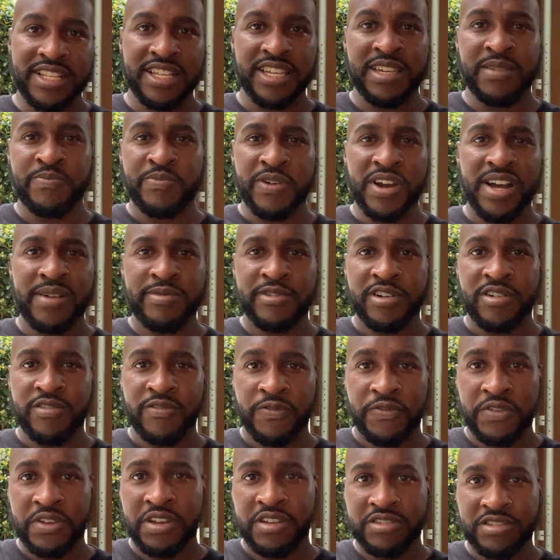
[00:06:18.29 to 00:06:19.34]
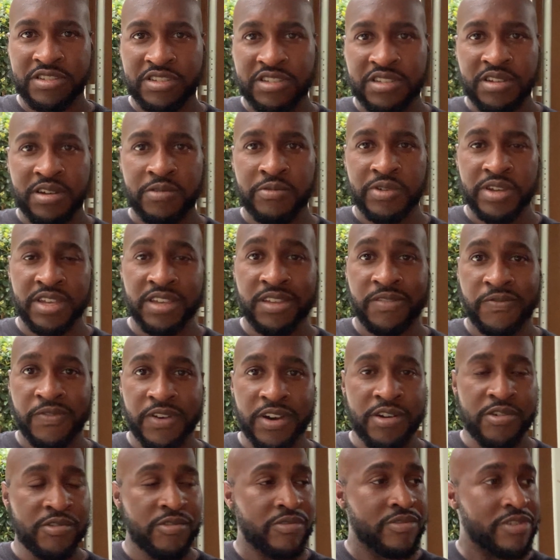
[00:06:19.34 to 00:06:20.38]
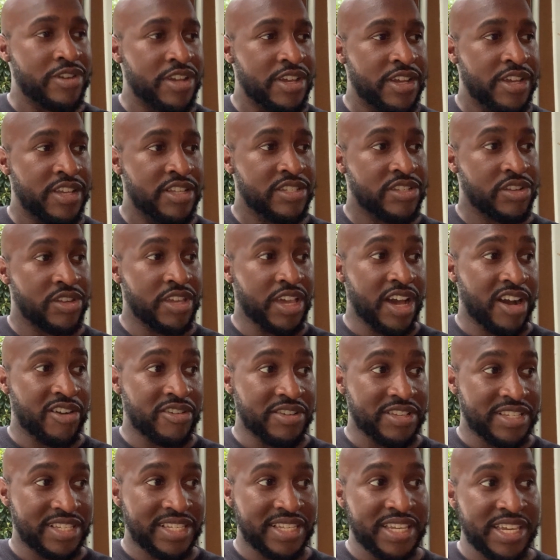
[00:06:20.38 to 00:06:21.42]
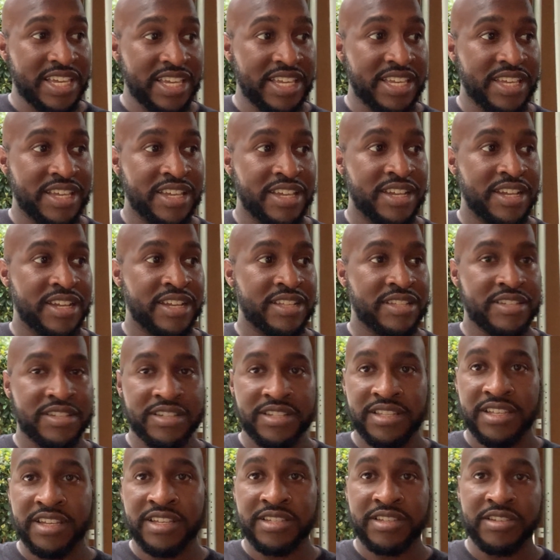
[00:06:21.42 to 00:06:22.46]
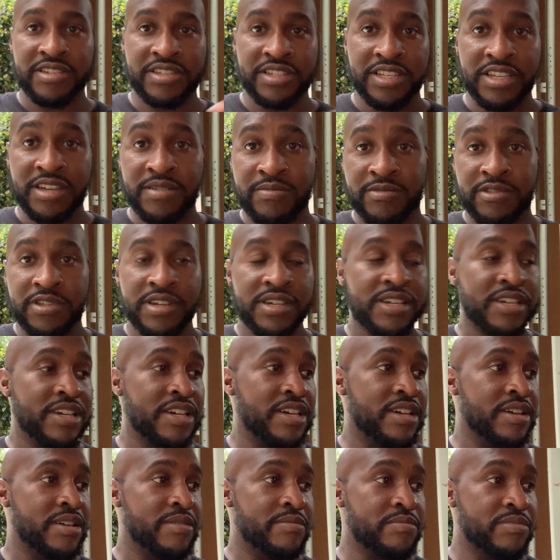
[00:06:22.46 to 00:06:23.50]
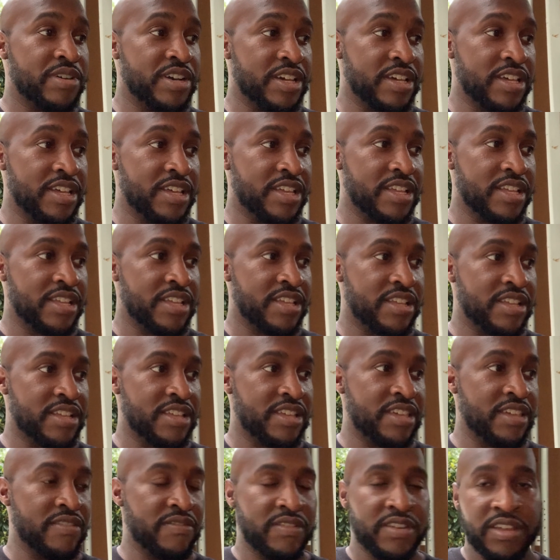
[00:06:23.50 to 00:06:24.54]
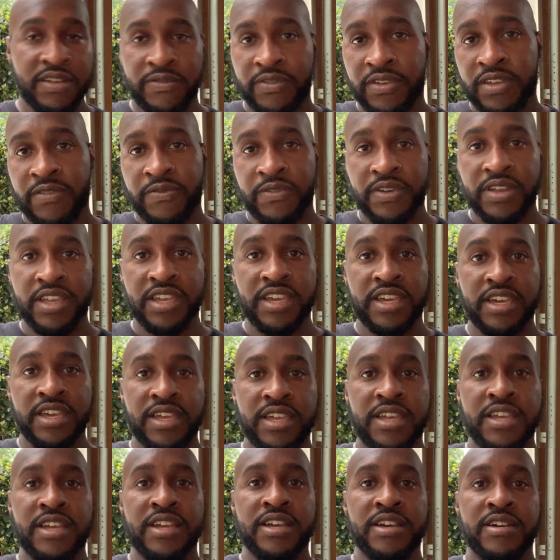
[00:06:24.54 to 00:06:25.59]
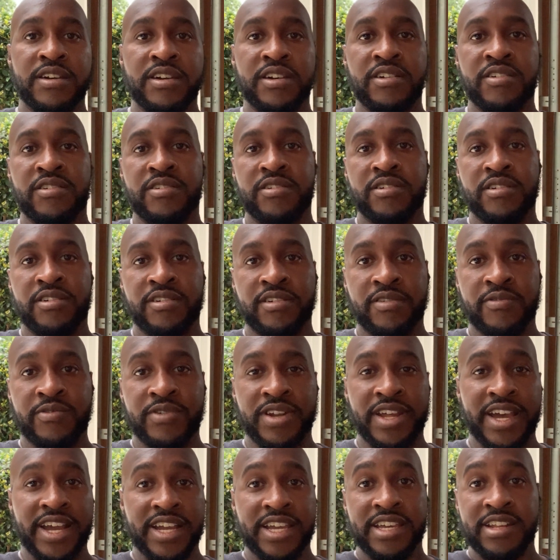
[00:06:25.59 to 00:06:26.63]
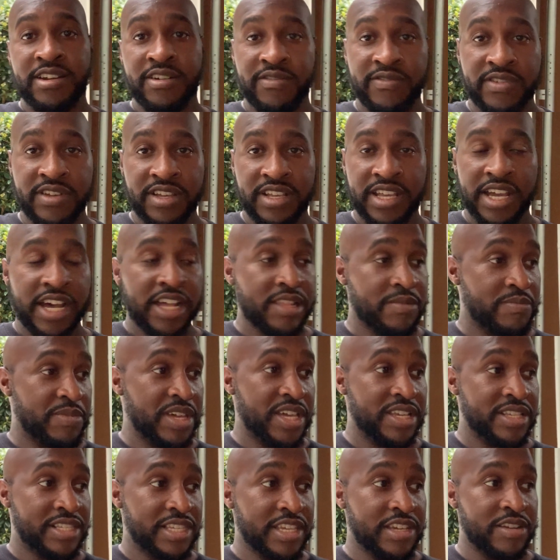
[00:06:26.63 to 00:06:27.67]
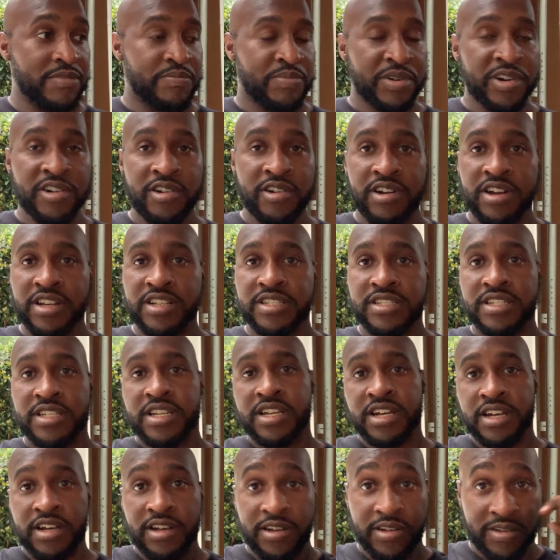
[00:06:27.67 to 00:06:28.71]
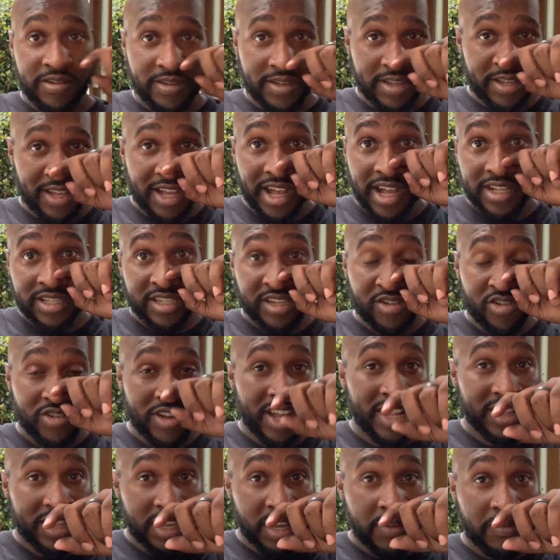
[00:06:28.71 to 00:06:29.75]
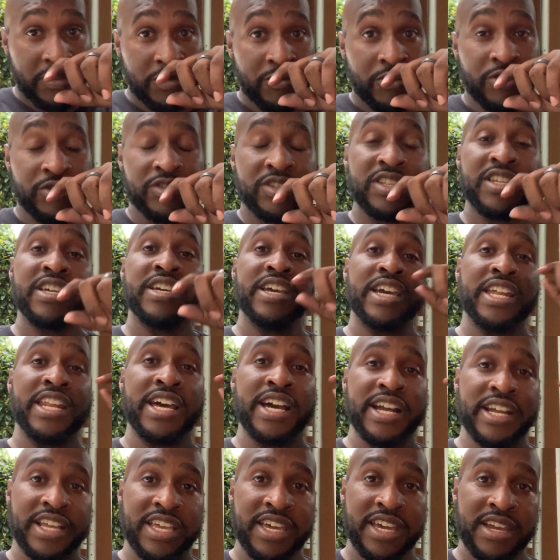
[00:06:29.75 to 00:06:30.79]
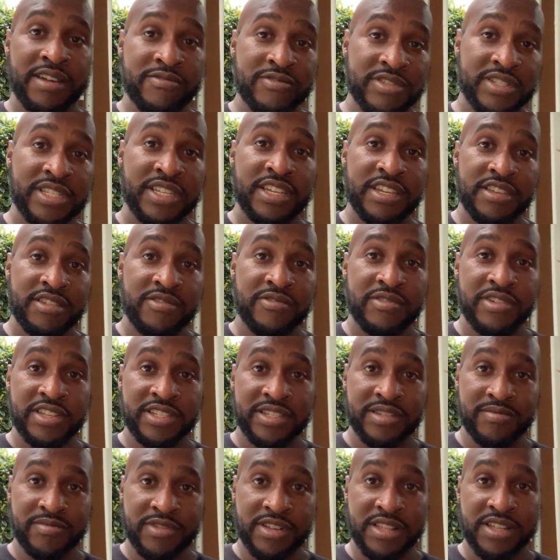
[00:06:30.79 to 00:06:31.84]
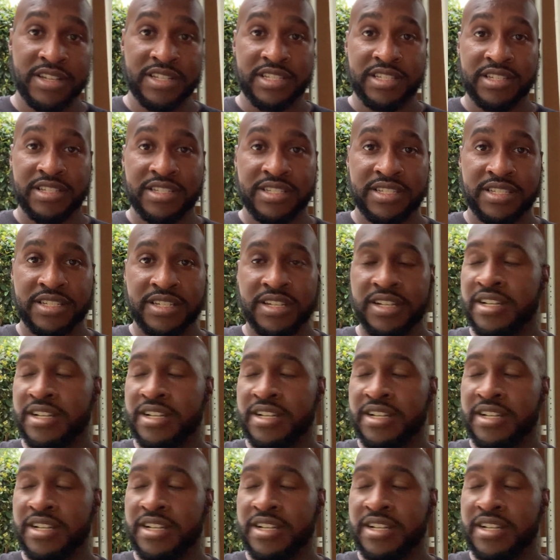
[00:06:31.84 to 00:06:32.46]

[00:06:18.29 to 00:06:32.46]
he probably gonna film some stuff with his phone so y'all can see the disassembly. But even if he forget, uh, when I get over there, y'all will be able to see the parts. Cause I told I definitely want to see, and I guarantee you it's some clutches